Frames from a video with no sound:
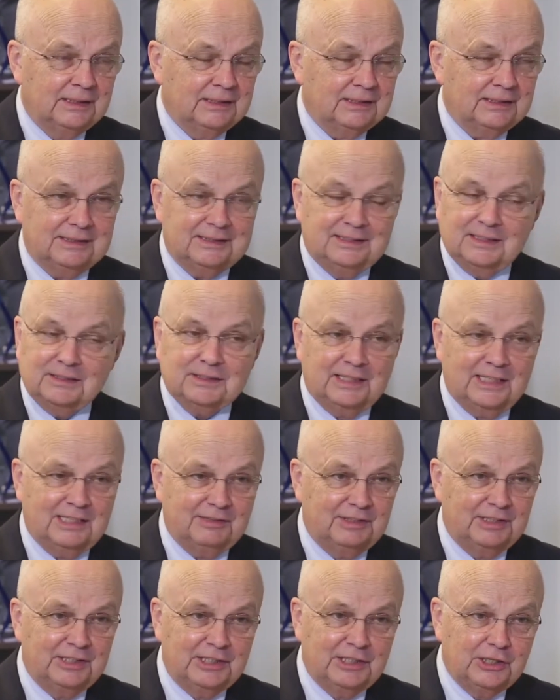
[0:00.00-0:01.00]
It doesn't have
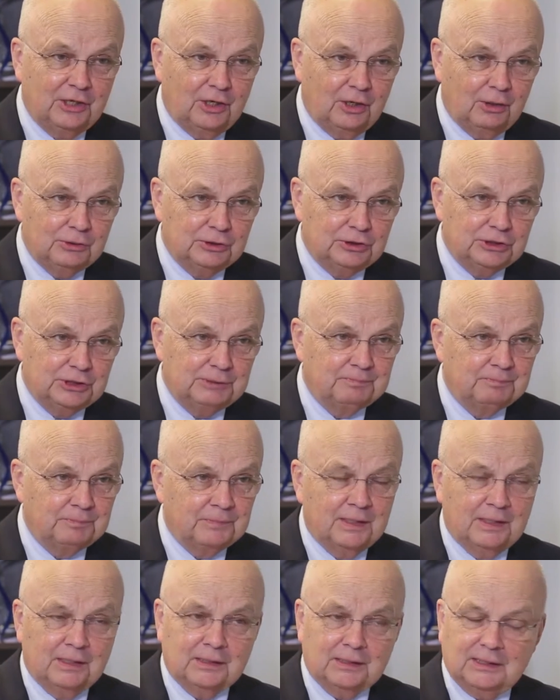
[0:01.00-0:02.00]
an ideology.
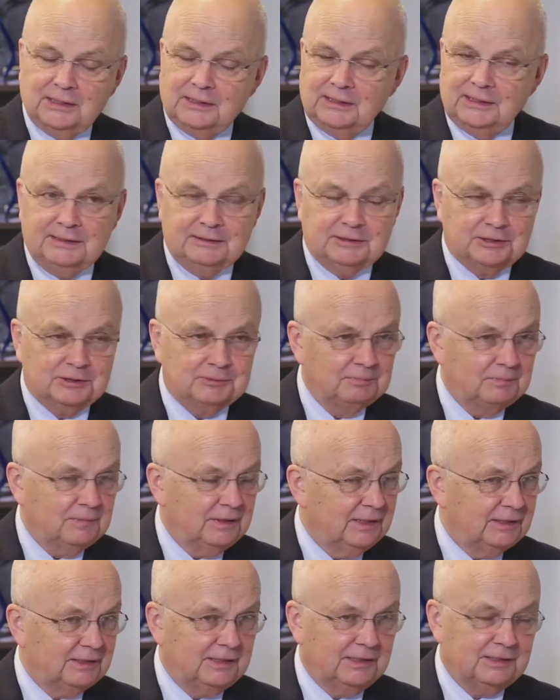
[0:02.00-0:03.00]

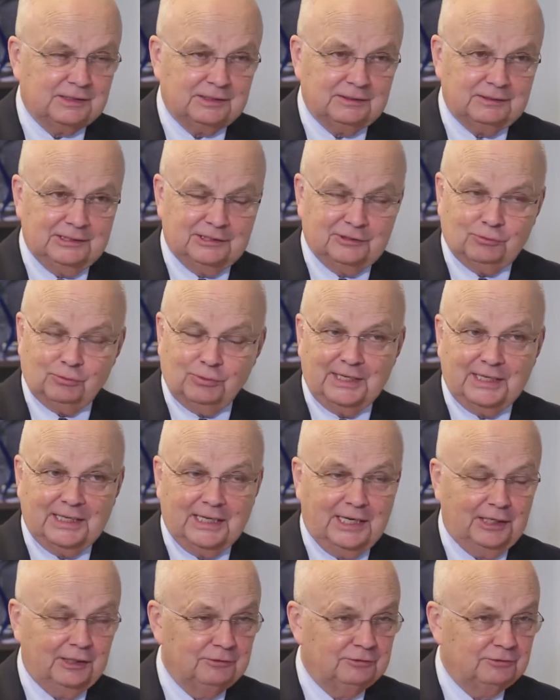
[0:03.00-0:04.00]
It's running
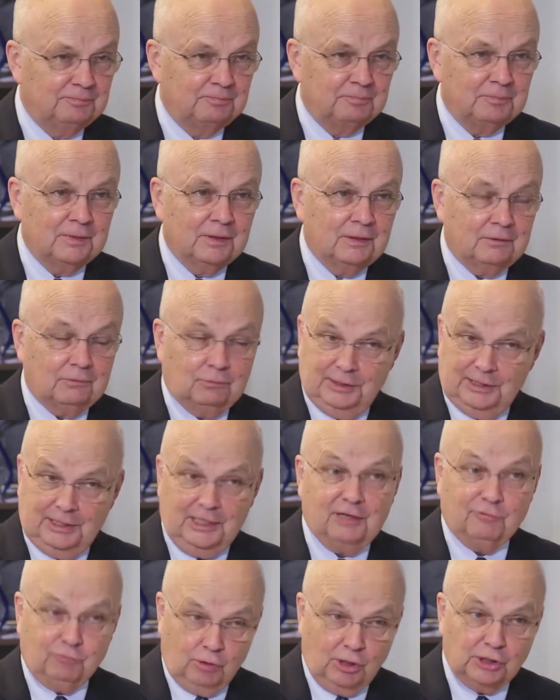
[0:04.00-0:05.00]
out of
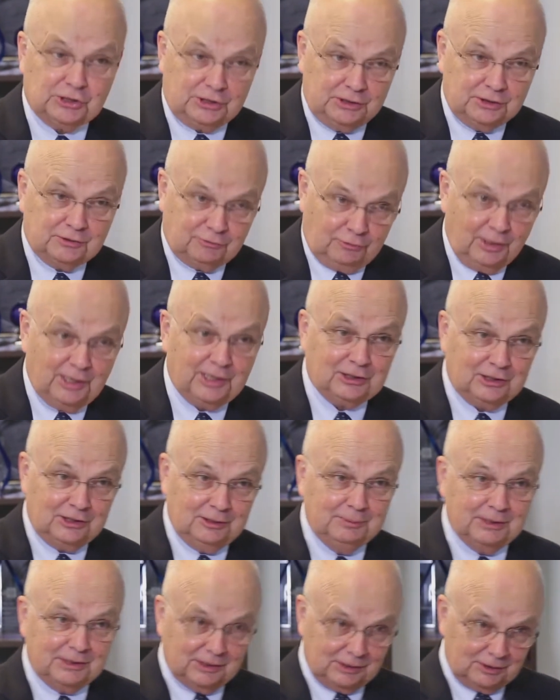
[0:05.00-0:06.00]
Russians, frankly,
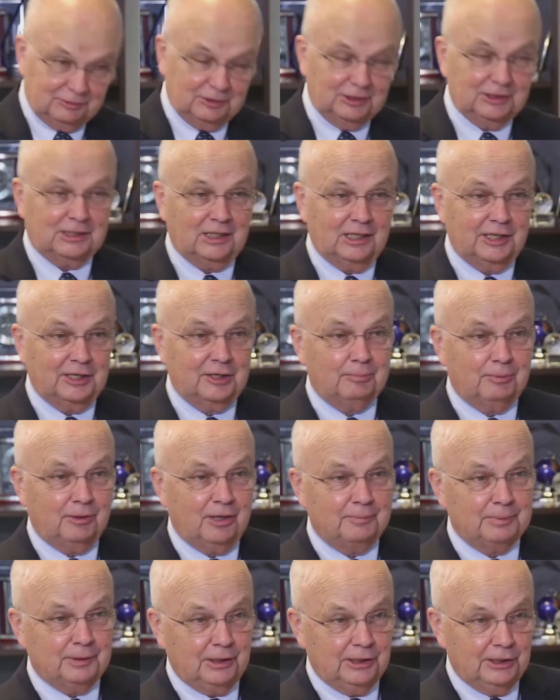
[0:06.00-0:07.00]
because of a declining
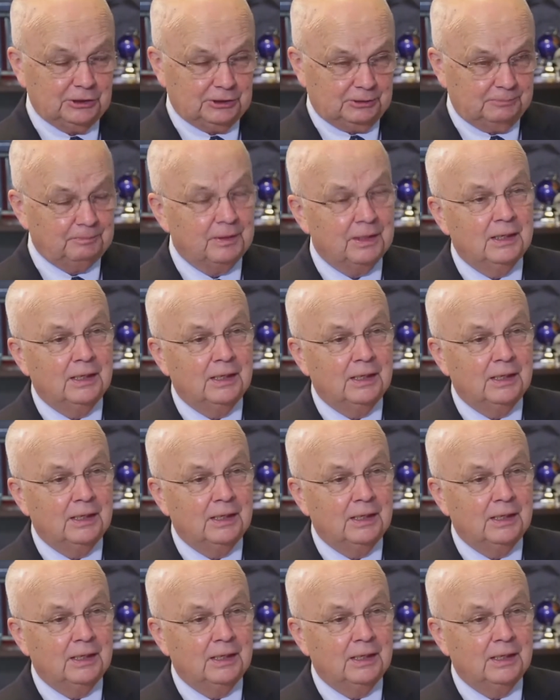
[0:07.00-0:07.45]
population.